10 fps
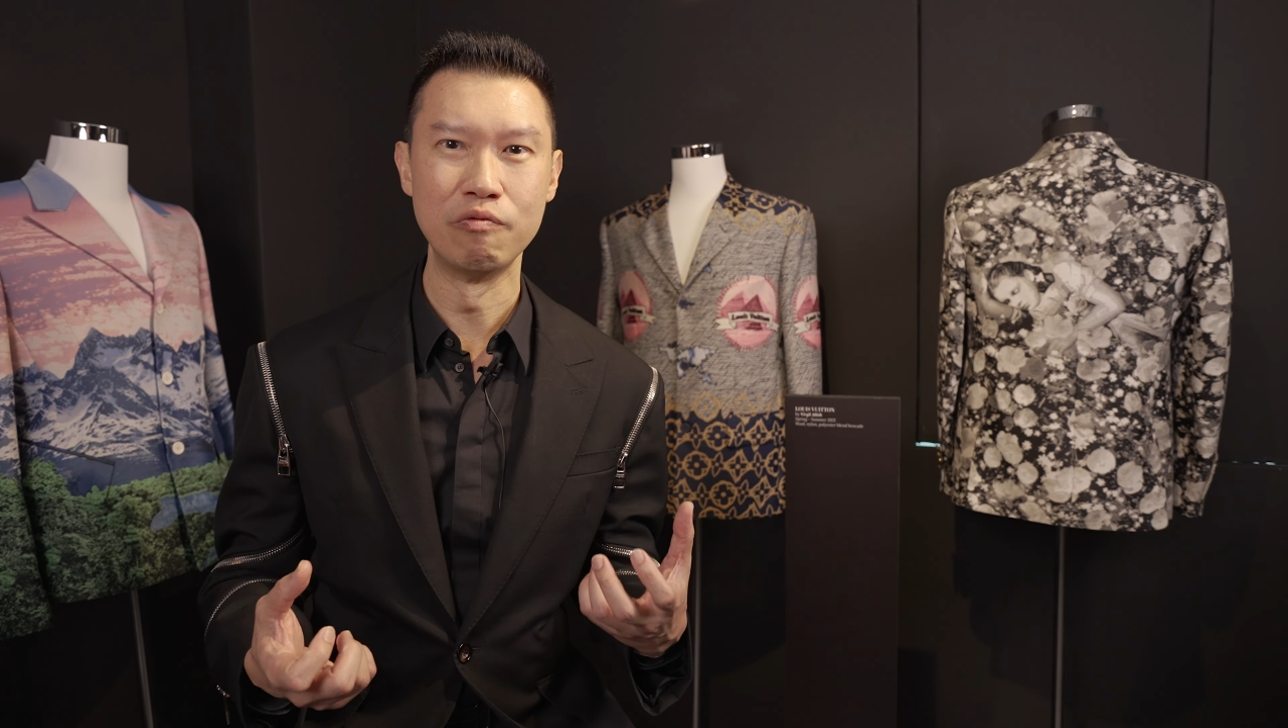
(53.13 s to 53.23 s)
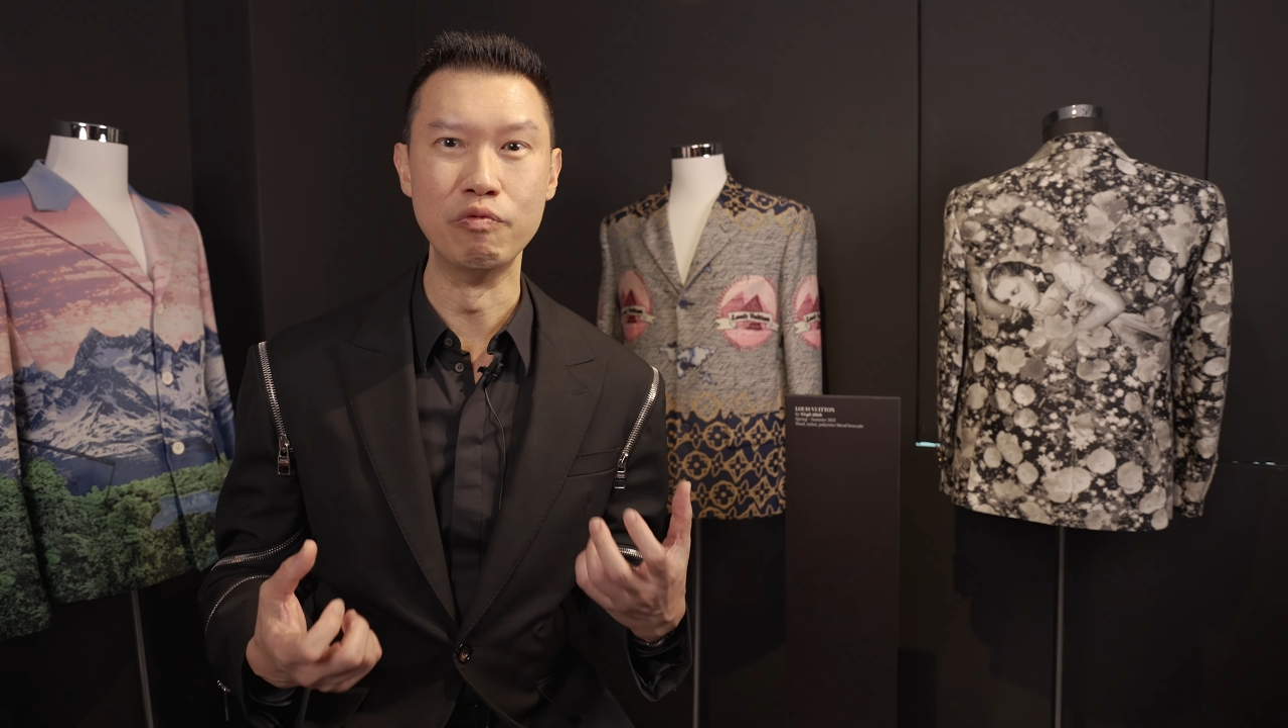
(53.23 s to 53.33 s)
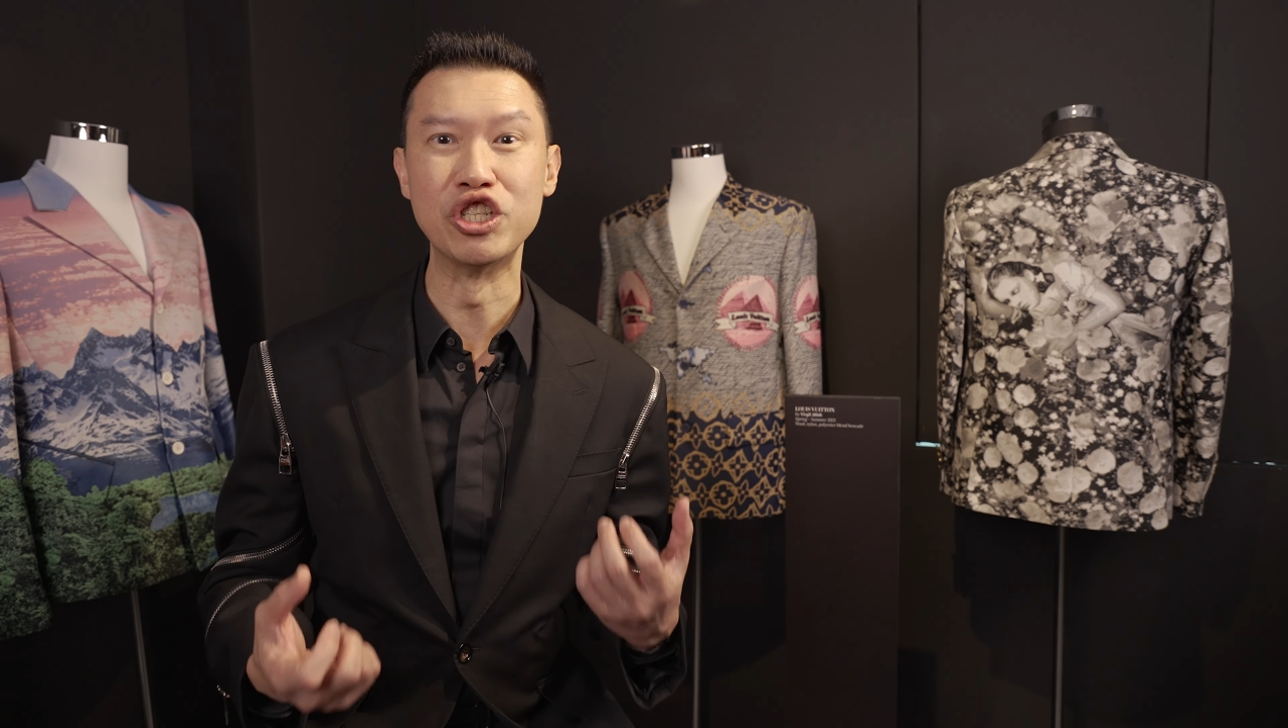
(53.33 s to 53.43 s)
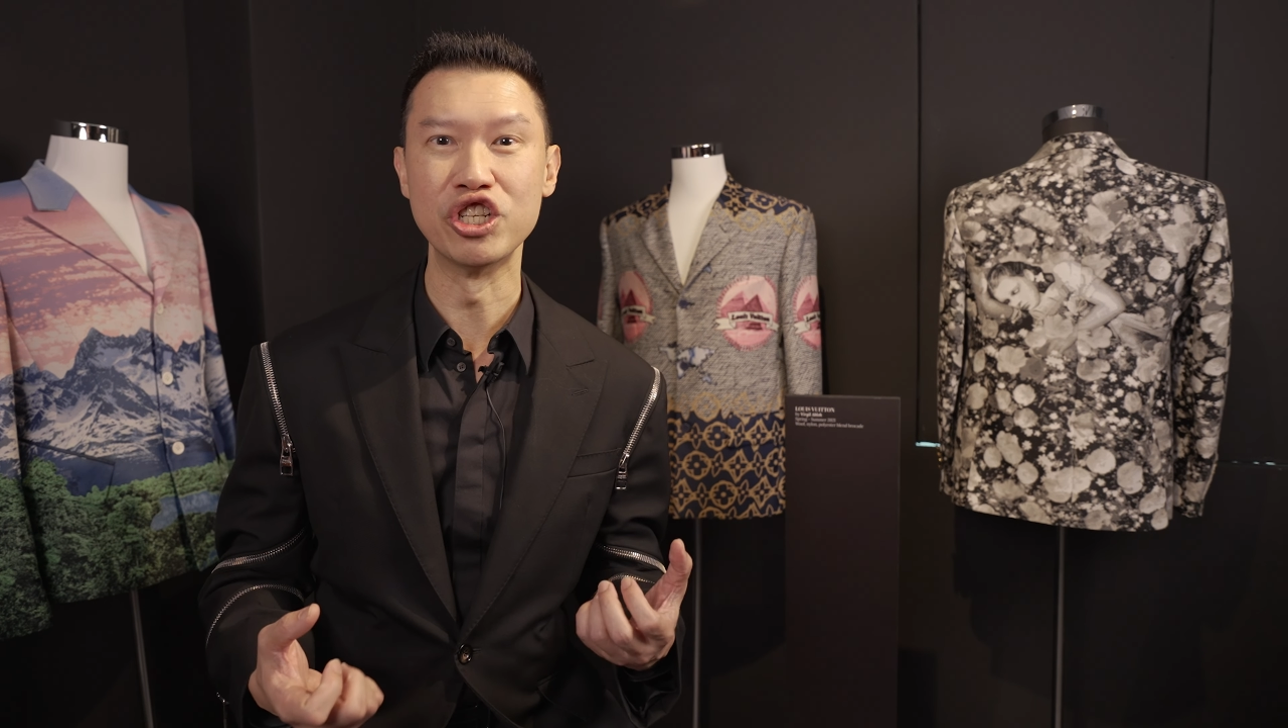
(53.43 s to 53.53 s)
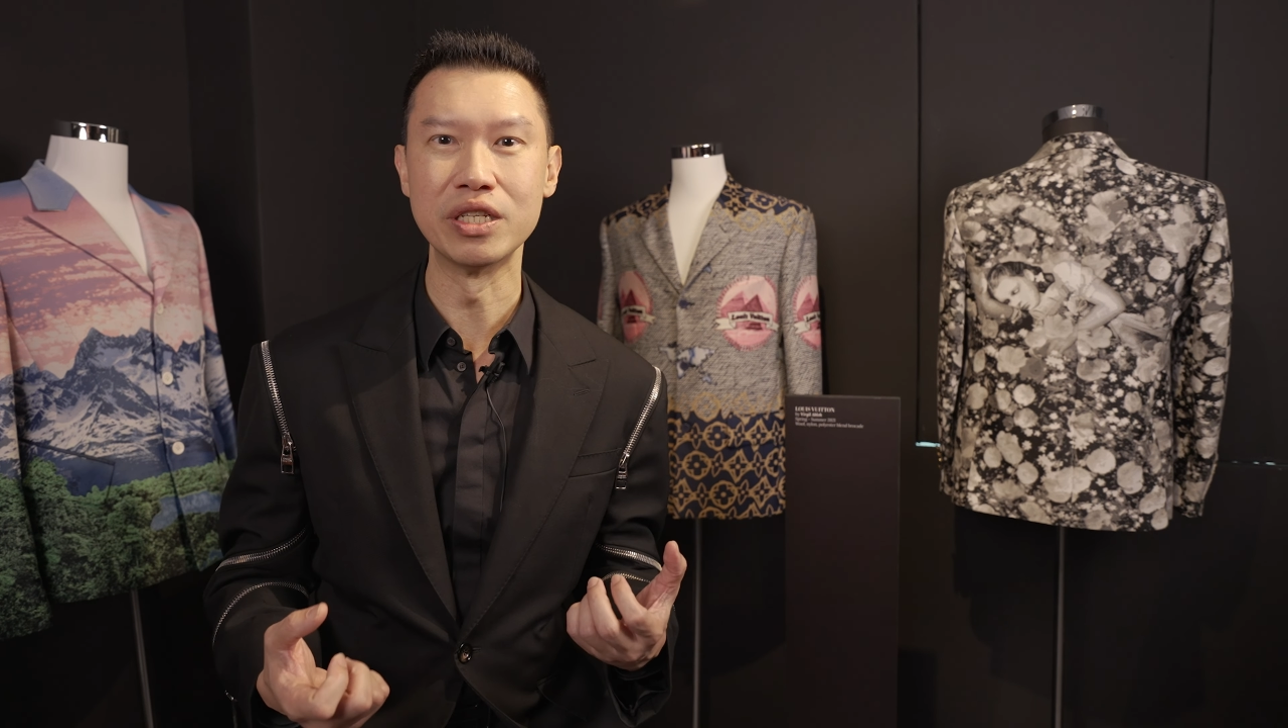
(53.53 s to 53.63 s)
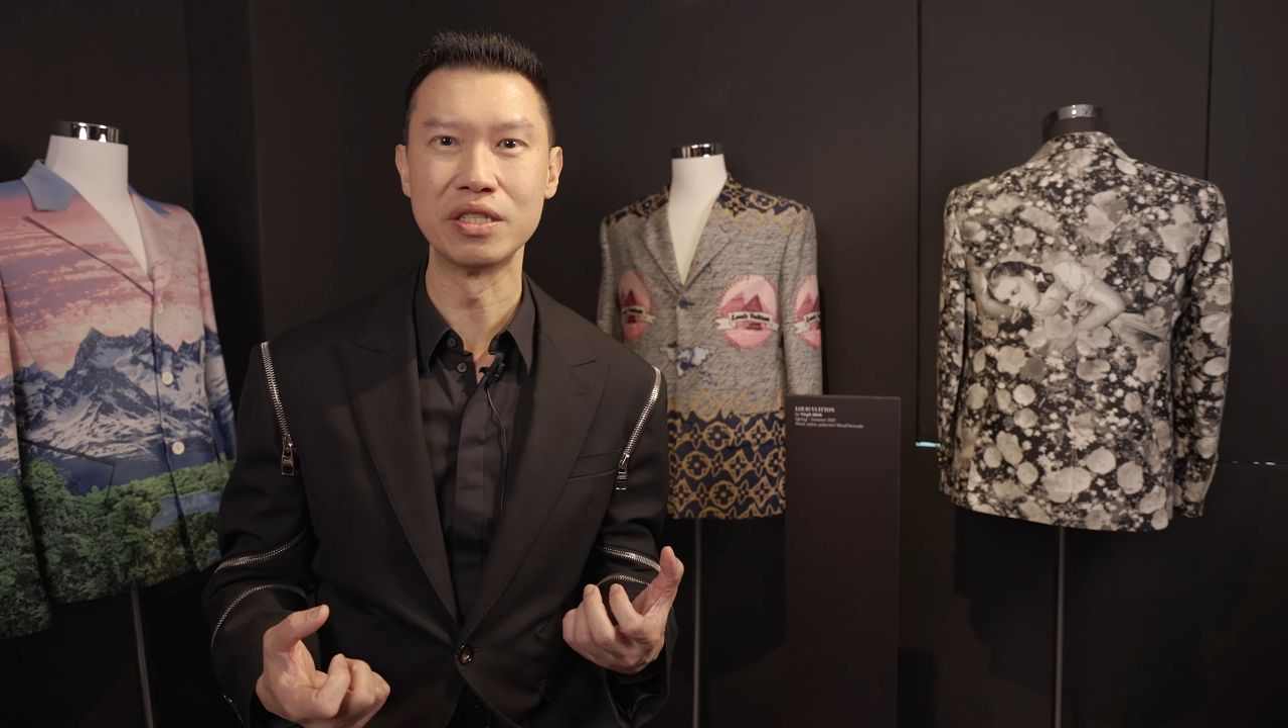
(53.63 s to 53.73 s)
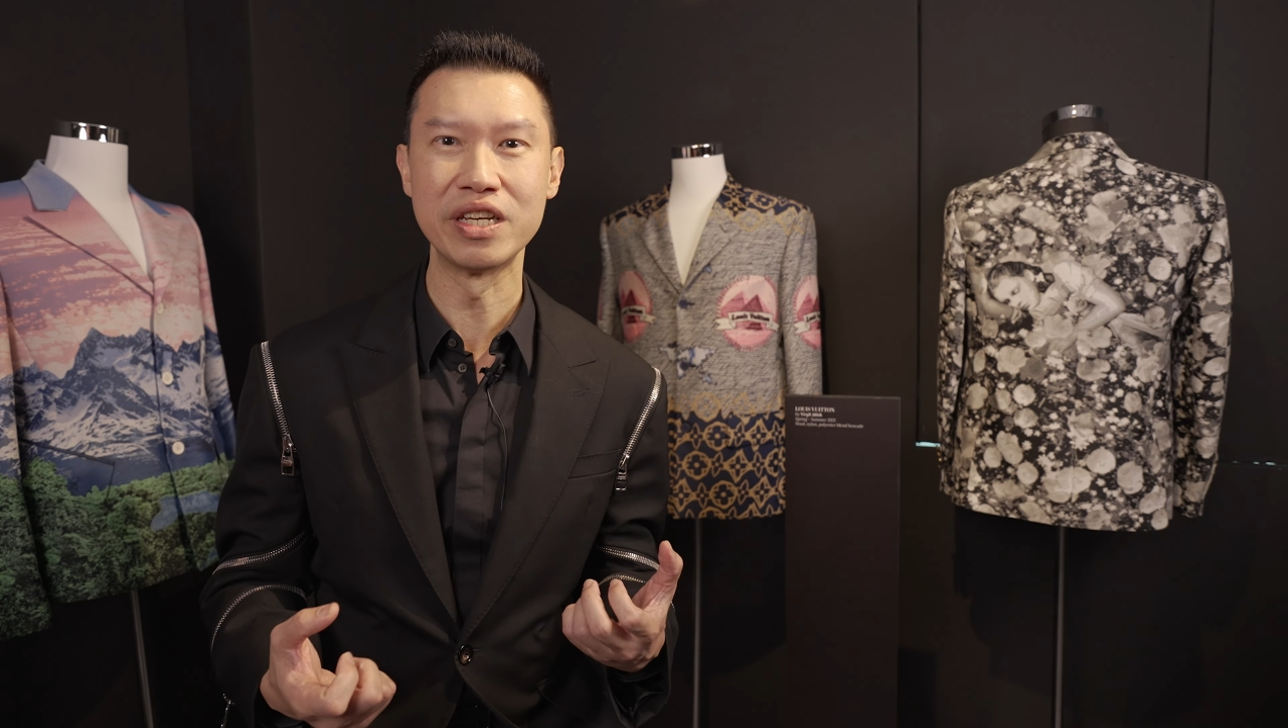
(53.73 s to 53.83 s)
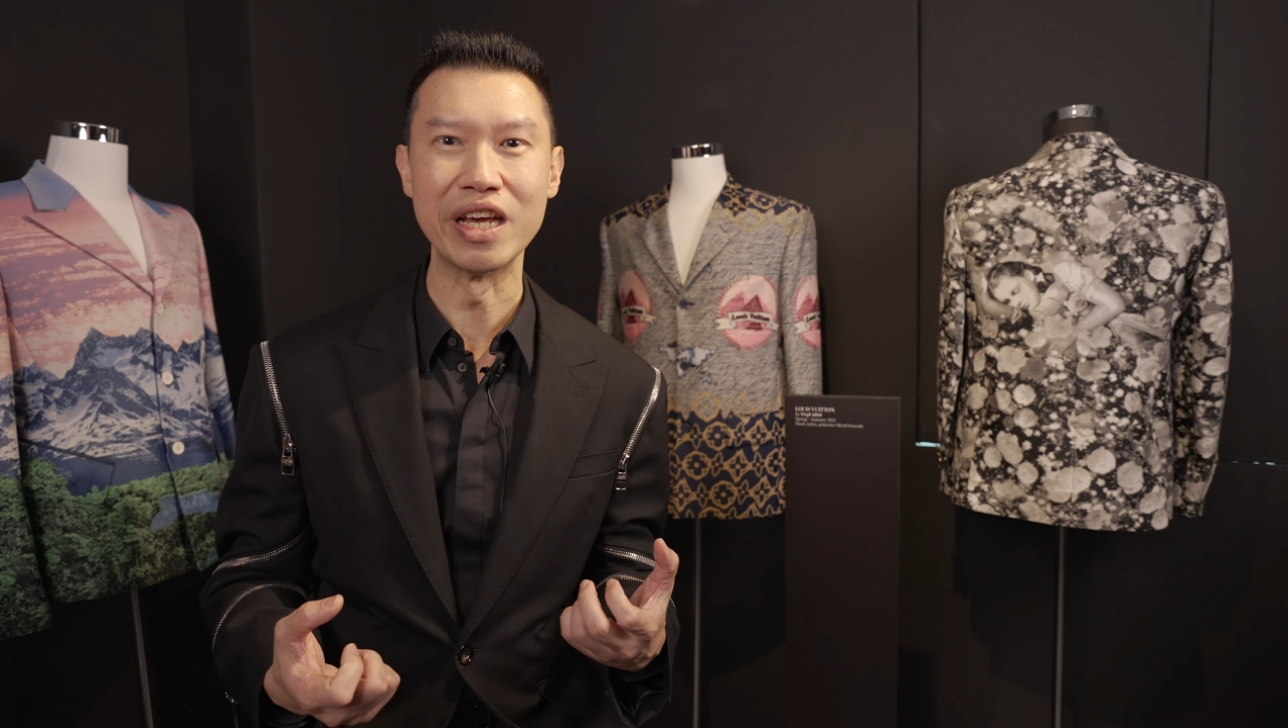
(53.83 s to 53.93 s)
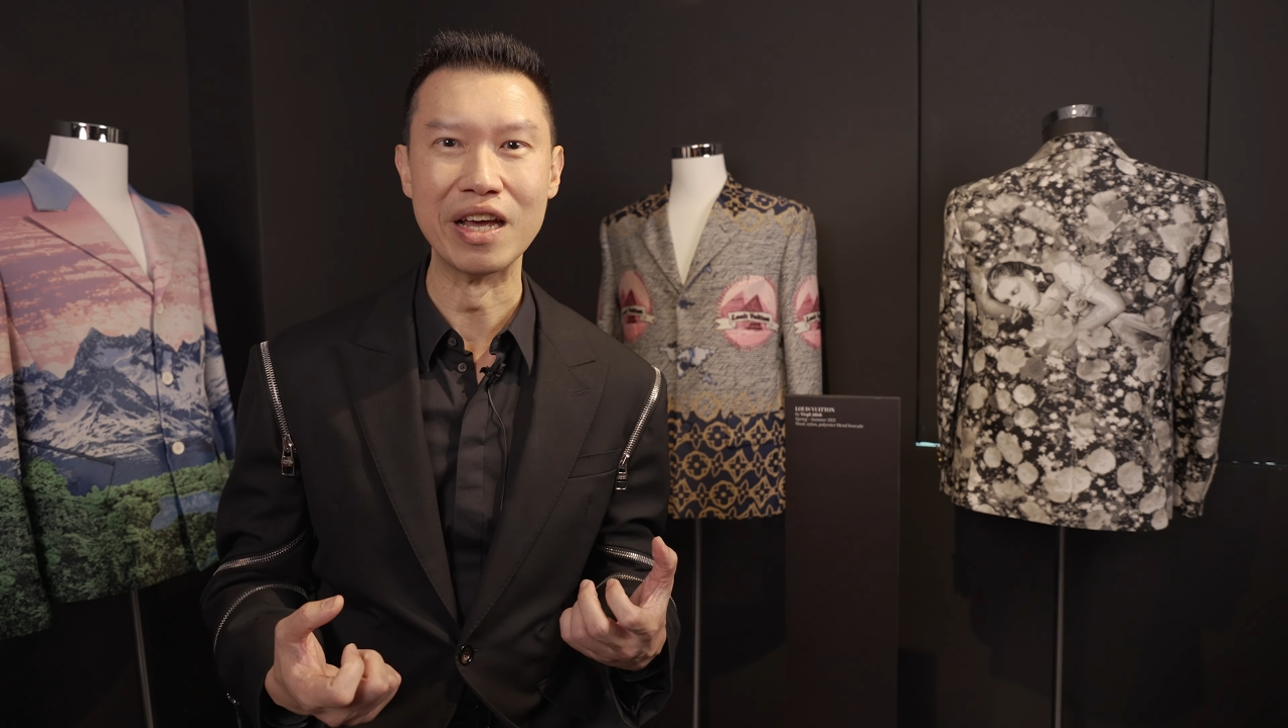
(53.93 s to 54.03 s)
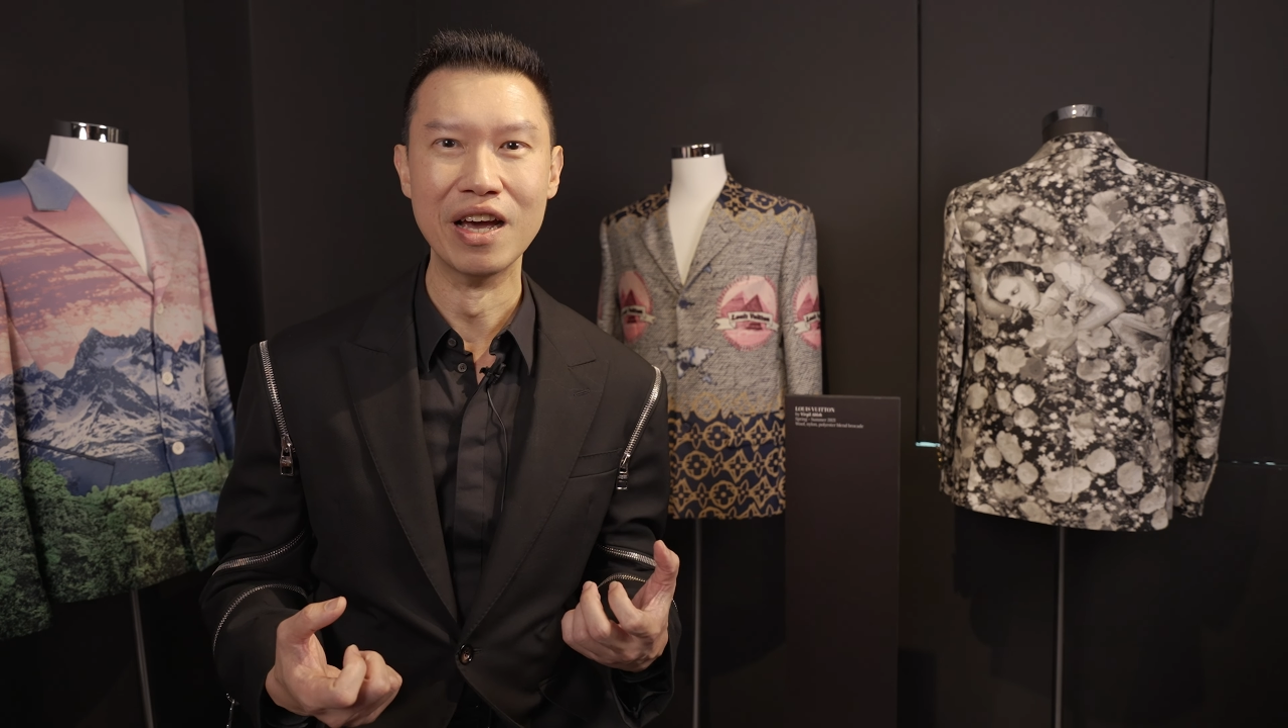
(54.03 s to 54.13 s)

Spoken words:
rigidity.